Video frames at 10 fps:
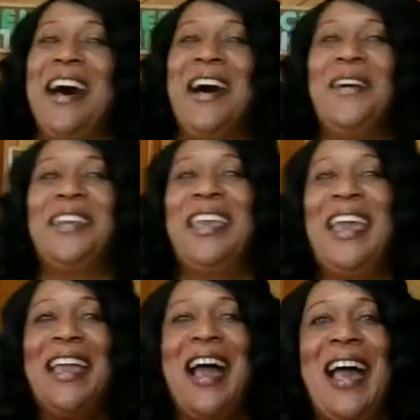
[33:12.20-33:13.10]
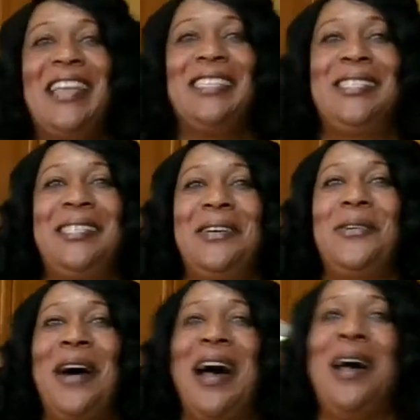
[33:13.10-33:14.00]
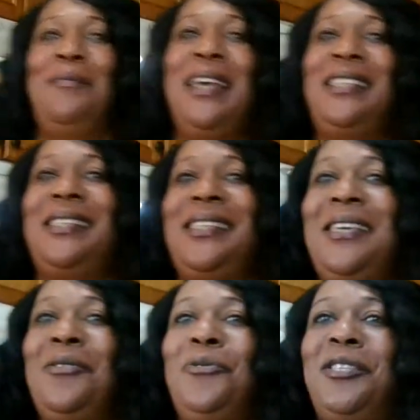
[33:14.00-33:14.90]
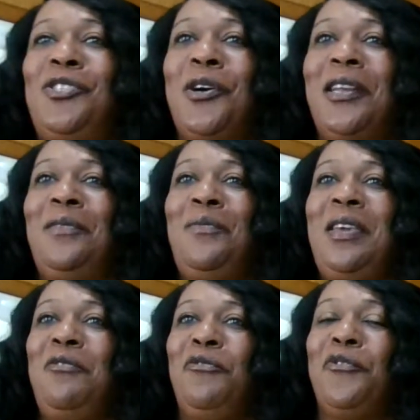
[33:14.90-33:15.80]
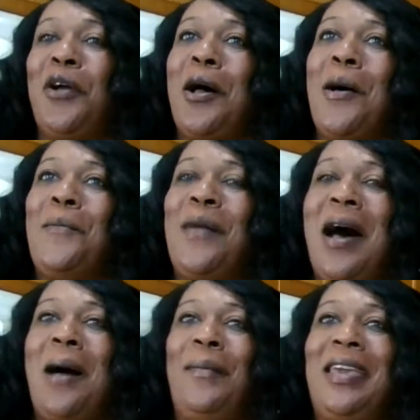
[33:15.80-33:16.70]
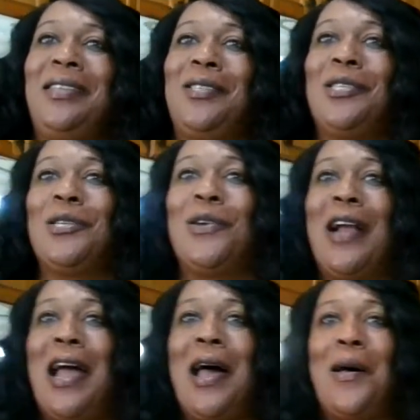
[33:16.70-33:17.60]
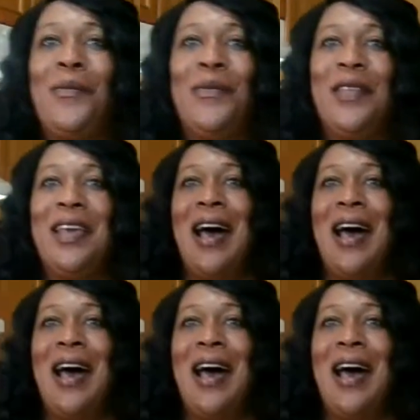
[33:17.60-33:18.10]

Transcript: Okay, guys. So let's see who is joining me from Instagram.